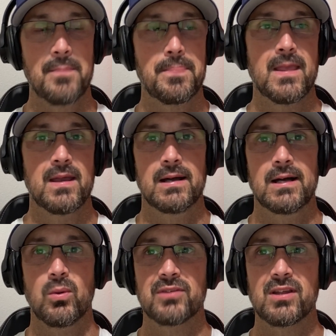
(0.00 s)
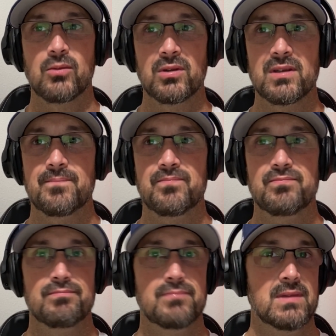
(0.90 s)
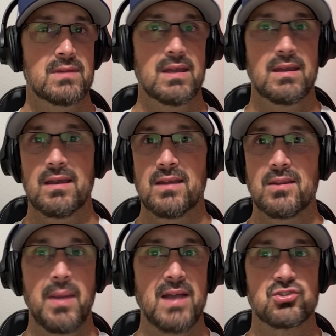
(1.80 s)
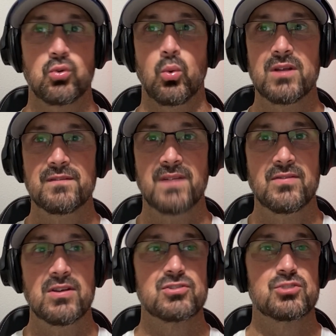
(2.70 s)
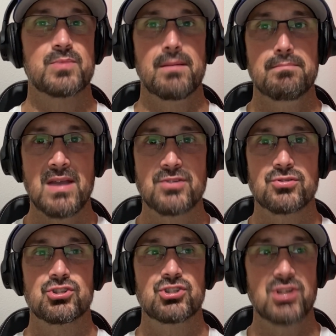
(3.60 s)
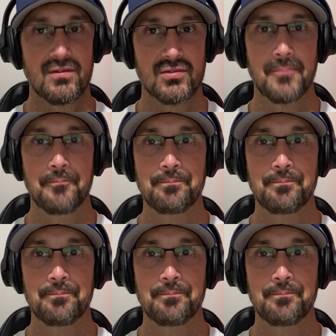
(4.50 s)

of that. But one thing that really, in the past 25 years, there's been a major shift.